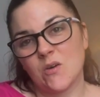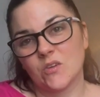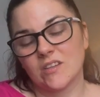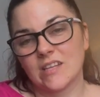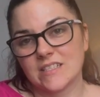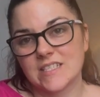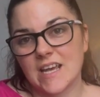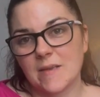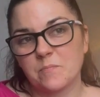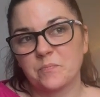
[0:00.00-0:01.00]
on
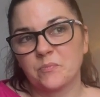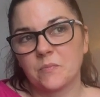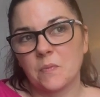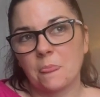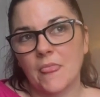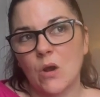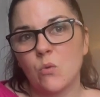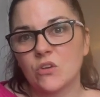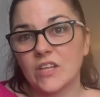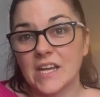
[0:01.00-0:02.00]
Saturday
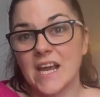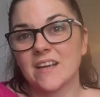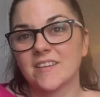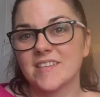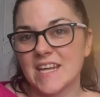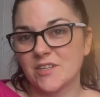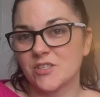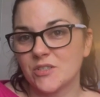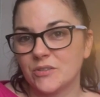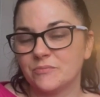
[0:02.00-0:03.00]
was an
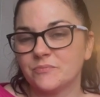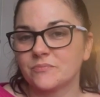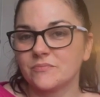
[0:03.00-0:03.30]
accidental